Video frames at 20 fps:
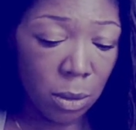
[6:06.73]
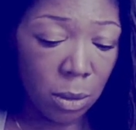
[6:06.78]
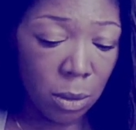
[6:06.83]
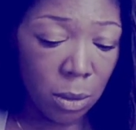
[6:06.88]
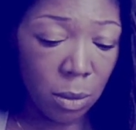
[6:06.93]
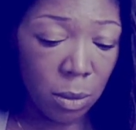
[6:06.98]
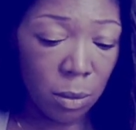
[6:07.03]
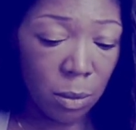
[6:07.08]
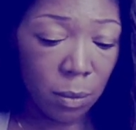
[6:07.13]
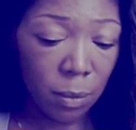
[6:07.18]

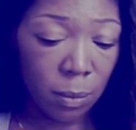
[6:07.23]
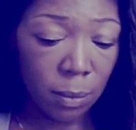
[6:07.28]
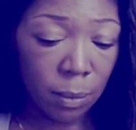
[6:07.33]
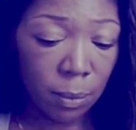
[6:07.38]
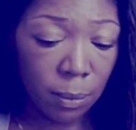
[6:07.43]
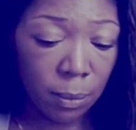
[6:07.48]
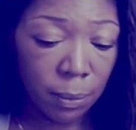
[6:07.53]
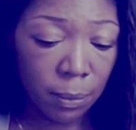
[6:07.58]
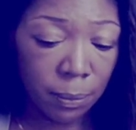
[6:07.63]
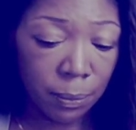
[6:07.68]

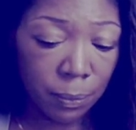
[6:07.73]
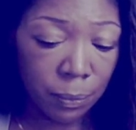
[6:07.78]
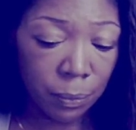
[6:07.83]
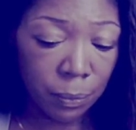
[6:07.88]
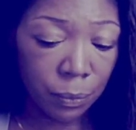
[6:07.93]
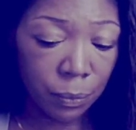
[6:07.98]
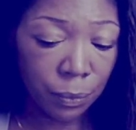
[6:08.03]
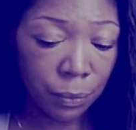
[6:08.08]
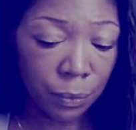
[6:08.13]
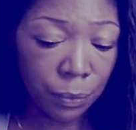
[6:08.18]

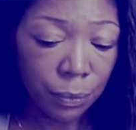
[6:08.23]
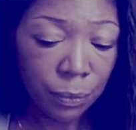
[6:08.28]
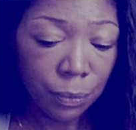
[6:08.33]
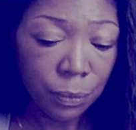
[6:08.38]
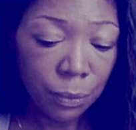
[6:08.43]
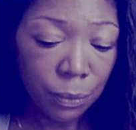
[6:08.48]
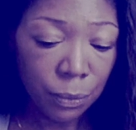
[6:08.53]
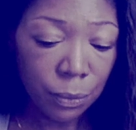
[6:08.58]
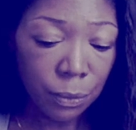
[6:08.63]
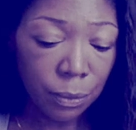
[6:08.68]

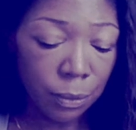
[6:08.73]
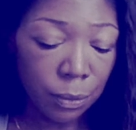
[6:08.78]
[no speech]